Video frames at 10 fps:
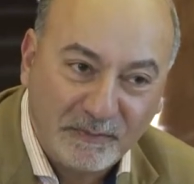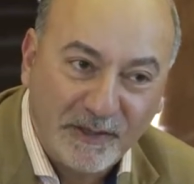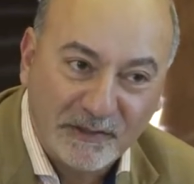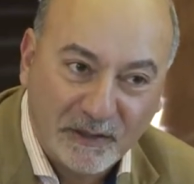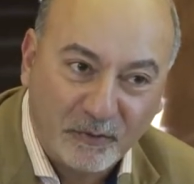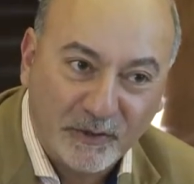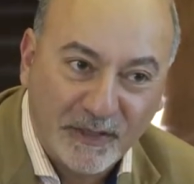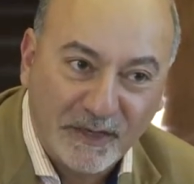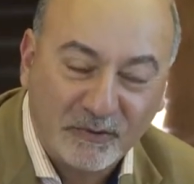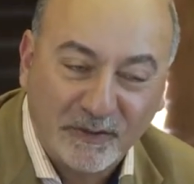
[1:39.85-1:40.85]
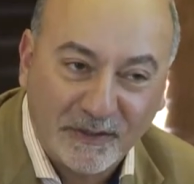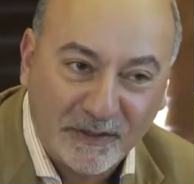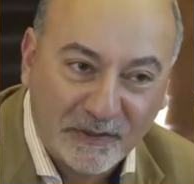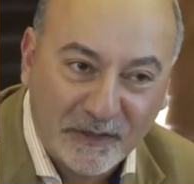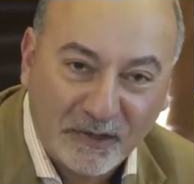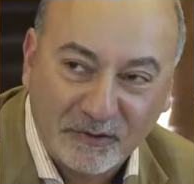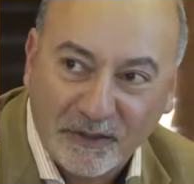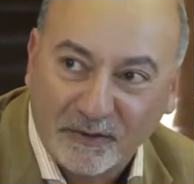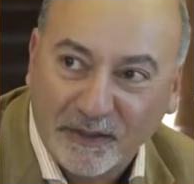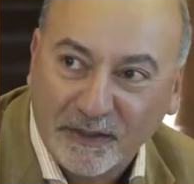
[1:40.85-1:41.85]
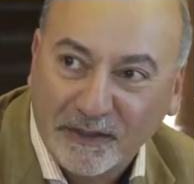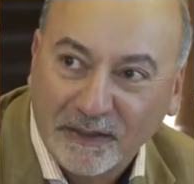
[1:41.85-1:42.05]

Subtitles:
he pays a lower tax rate than his secretary.